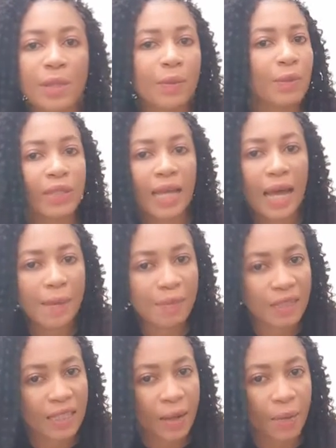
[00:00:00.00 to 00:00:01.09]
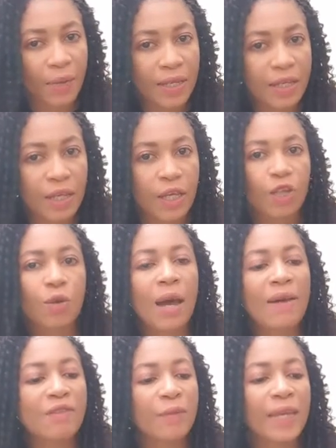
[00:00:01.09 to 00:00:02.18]
It won't happen that way. You
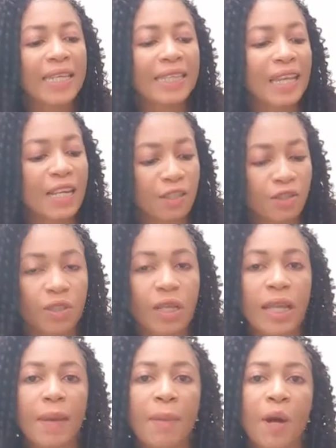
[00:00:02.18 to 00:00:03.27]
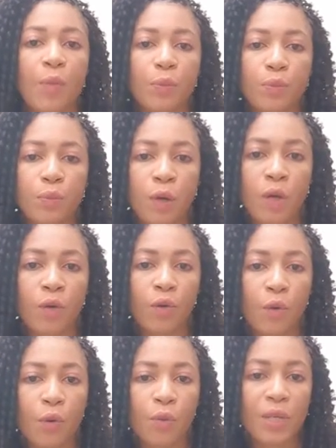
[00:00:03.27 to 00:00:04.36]
have to be intentional about
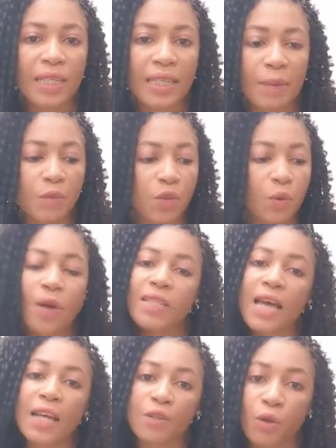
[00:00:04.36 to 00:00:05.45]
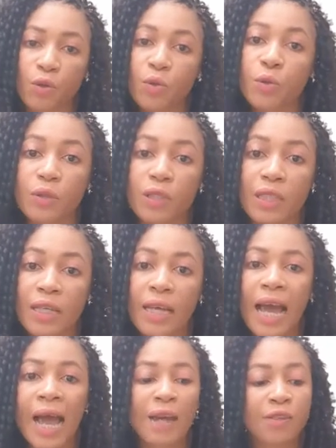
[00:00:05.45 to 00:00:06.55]
grooming them towards adulthood,
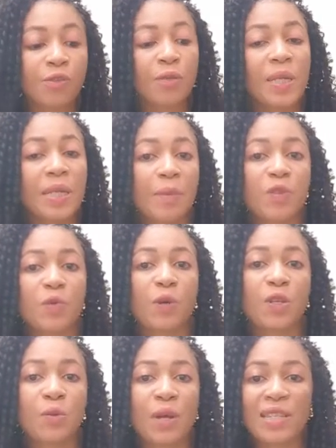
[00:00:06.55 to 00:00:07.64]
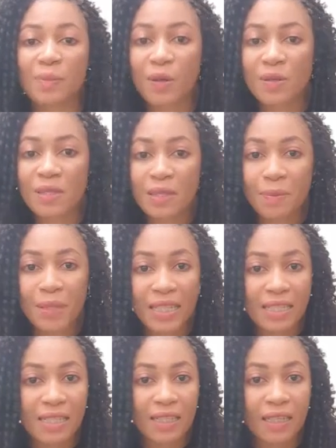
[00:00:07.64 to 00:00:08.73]
grooming them towards
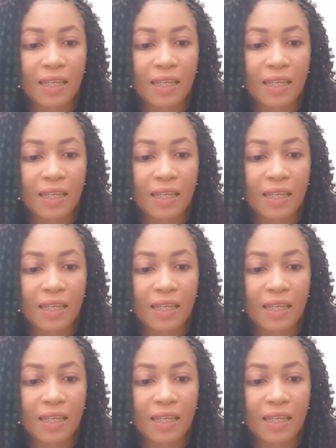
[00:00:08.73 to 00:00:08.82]
responsibility.